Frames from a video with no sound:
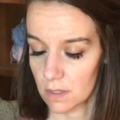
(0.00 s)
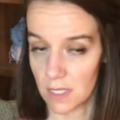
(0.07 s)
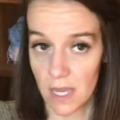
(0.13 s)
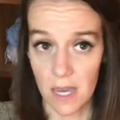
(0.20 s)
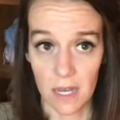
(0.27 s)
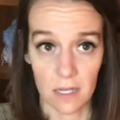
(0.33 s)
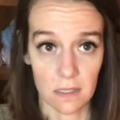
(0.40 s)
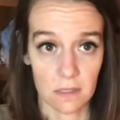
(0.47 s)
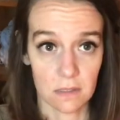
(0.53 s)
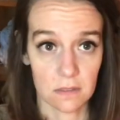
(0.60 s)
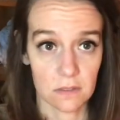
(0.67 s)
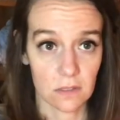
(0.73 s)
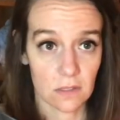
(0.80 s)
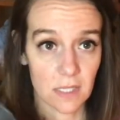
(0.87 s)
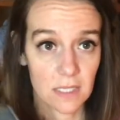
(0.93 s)
Yeah,
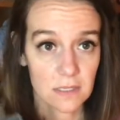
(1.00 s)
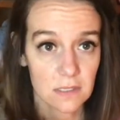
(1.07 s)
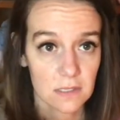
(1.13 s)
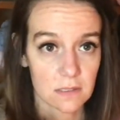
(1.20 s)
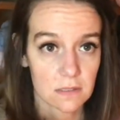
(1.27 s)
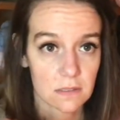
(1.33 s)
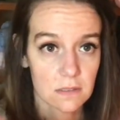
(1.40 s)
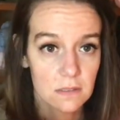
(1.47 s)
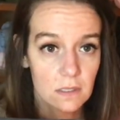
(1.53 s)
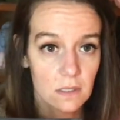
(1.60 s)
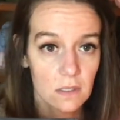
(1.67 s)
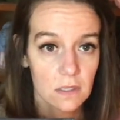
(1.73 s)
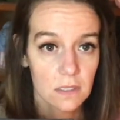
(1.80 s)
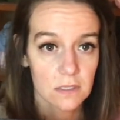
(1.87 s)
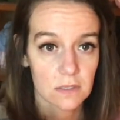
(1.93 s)
so that's
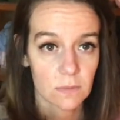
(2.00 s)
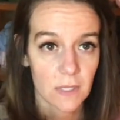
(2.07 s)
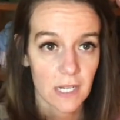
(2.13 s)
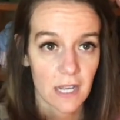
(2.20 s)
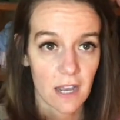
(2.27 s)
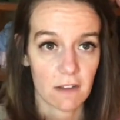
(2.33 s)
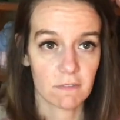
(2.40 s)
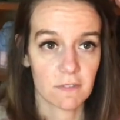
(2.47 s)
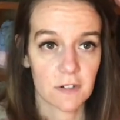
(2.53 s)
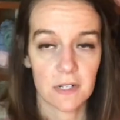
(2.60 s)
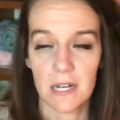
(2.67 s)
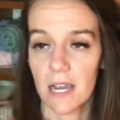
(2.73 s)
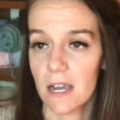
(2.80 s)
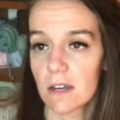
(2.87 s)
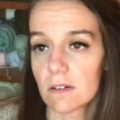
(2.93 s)
what I have for
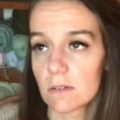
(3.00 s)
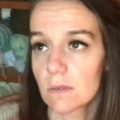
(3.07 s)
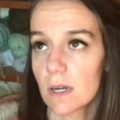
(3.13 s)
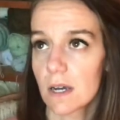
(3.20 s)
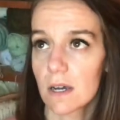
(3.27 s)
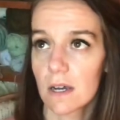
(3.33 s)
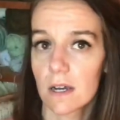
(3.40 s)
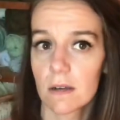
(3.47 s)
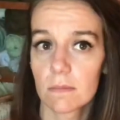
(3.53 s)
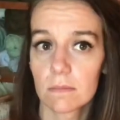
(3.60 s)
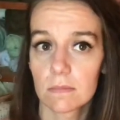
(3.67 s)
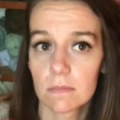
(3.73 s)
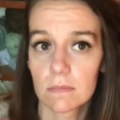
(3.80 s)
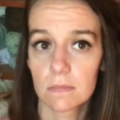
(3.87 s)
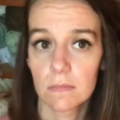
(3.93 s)
now.
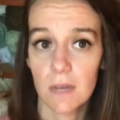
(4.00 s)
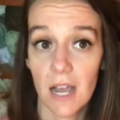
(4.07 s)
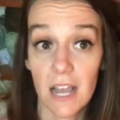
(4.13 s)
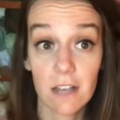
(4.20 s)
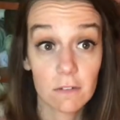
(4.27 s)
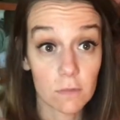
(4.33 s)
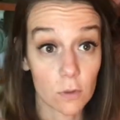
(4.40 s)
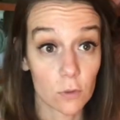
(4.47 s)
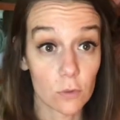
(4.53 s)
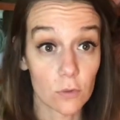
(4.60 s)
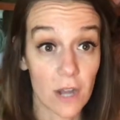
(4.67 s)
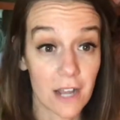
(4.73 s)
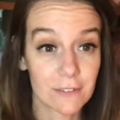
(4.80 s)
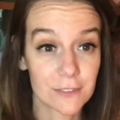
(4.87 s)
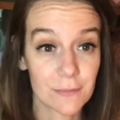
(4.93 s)
I have
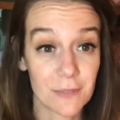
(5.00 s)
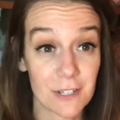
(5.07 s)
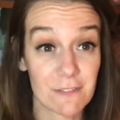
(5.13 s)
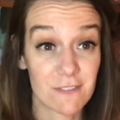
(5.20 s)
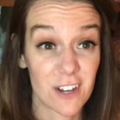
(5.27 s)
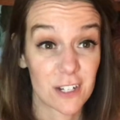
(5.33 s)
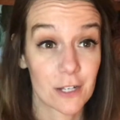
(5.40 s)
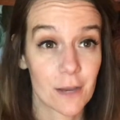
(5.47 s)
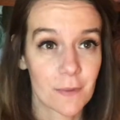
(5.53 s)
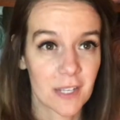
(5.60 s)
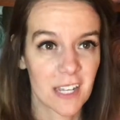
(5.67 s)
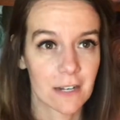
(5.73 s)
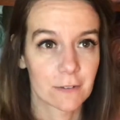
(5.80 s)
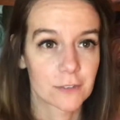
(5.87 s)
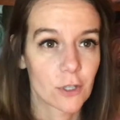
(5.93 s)
something fun
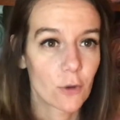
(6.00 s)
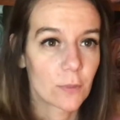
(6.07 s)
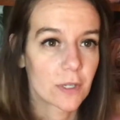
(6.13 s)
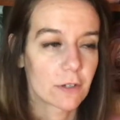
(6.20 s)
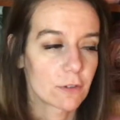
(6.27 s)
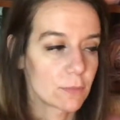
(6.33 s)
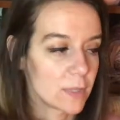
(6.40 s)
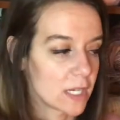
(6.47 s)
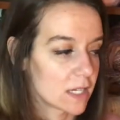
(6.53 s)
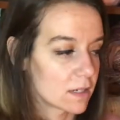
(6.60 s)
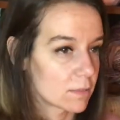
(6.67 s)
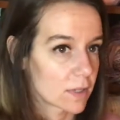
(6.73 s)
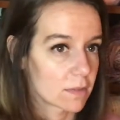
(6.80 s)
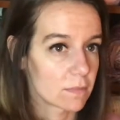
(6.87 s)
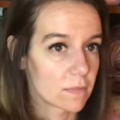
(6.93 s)
coming in. I was hoping it would be
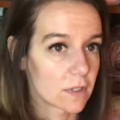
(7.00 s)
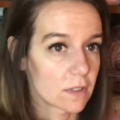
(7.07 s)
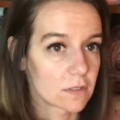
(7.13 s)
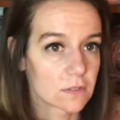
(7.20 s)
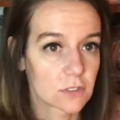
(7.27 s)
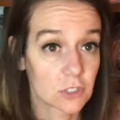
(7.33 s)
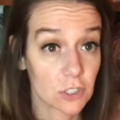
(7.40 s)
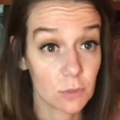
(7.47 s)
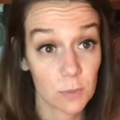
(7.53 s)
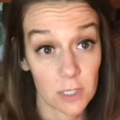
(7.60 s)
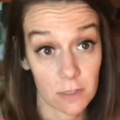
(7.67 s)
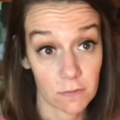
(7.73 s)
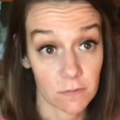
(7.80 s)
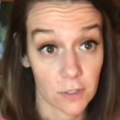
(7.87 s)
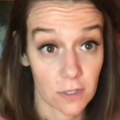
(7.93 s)
in, but it should
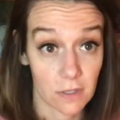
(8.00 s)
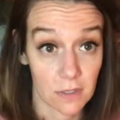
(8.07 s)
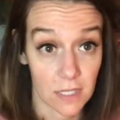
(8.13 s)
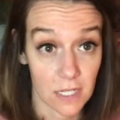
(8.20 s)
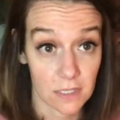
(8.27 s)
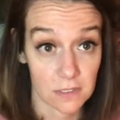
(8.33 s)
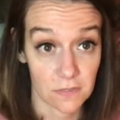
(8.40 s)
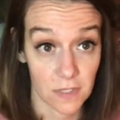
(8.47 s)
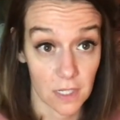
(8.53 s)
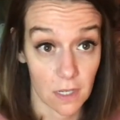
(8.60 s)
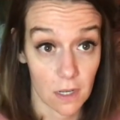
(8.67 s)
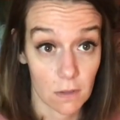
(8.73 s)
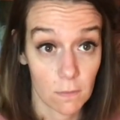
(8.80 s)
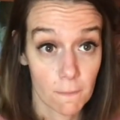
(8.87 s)
be in for next video.